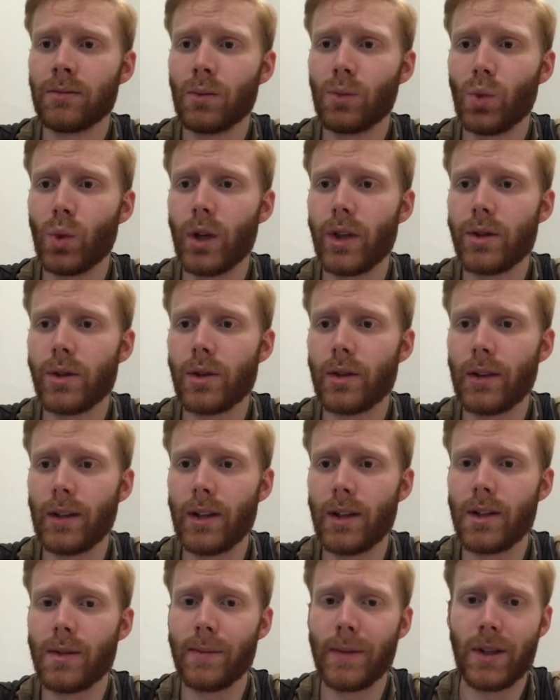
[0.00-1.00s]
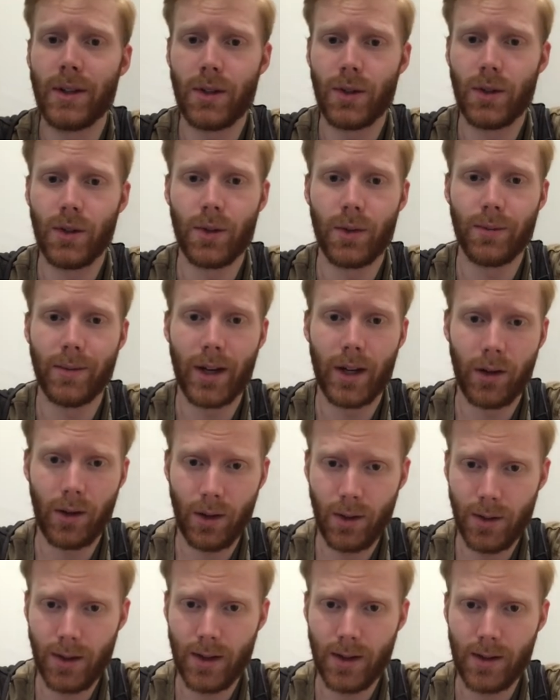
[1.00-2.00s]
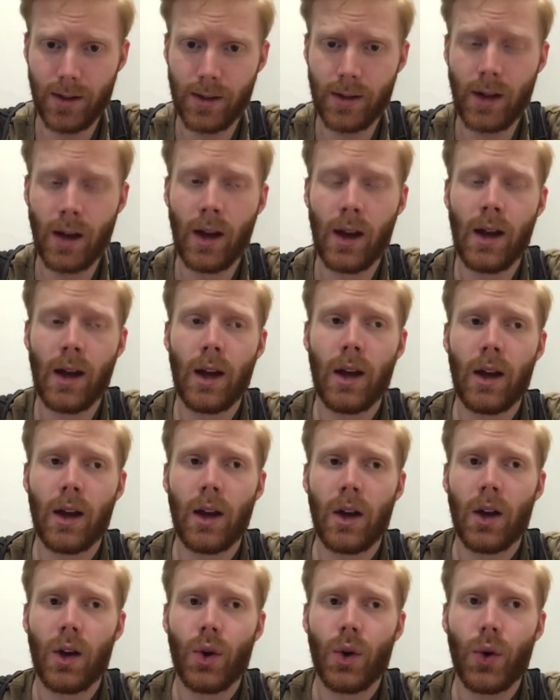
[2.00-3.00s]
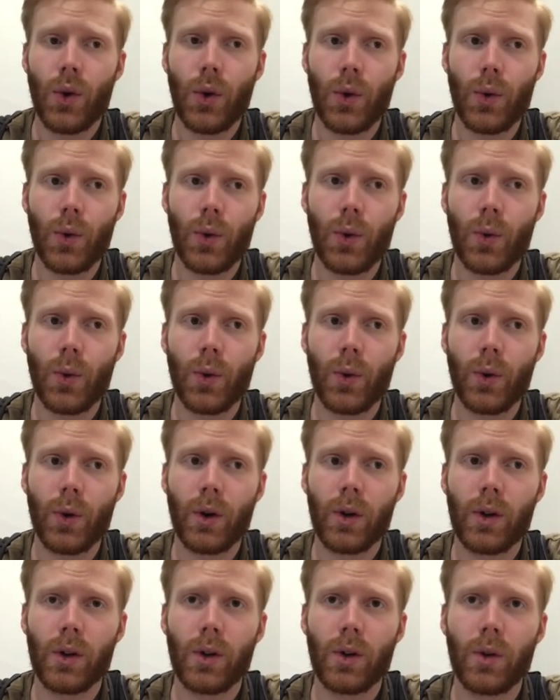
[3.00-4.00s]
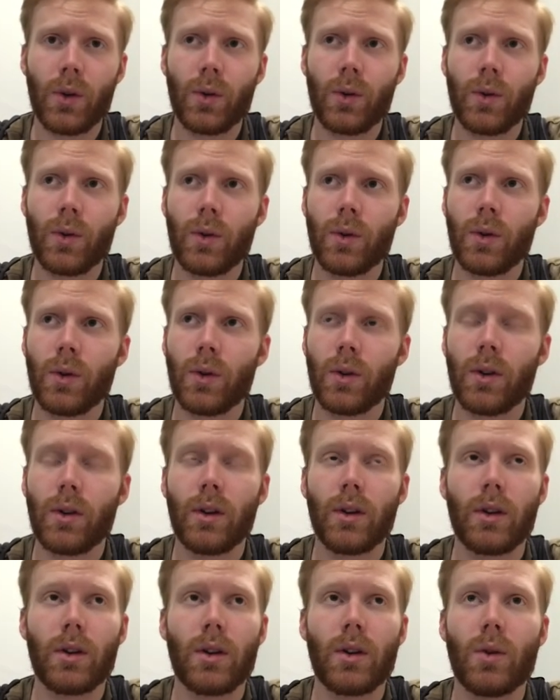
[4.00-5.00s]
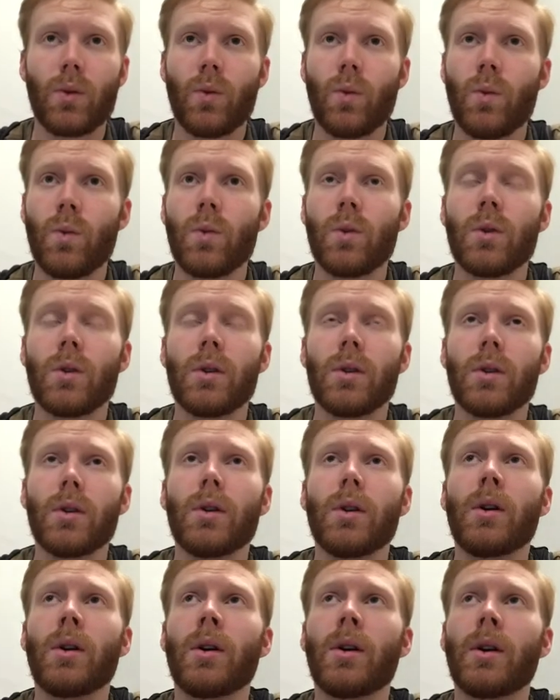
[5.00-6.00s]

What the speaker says: Which leads me to my nurses, who were